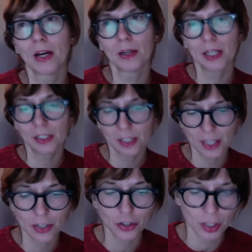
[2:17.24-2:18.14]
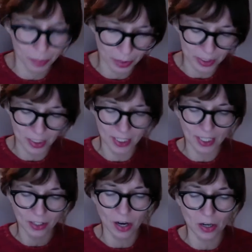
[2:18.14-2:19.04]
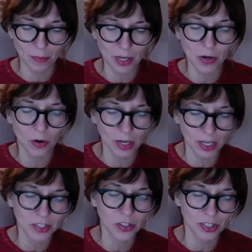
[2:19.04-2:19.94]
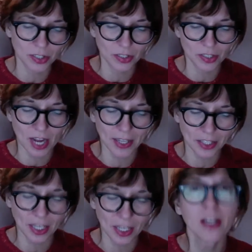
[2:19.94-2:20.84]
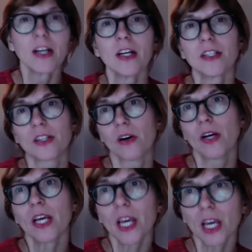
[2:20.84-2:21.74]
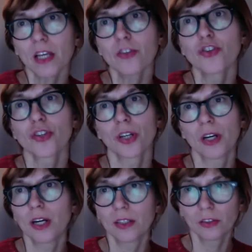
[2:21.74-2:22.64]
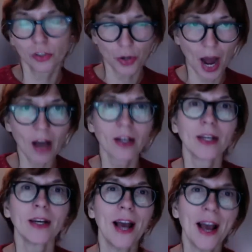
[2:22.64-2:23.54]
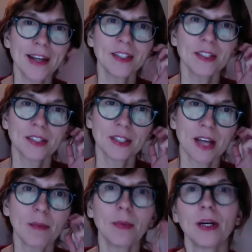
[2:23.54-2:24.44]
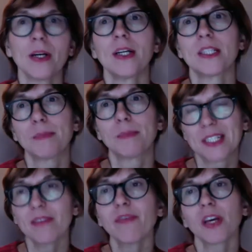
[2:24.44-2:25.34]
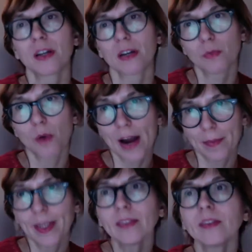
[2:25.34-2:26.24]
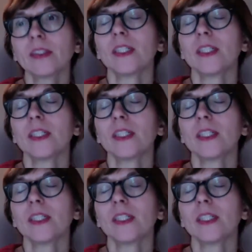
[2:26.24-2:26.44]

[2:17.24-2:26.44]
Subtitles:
international political economy, or history and society. So each track has some specific requirement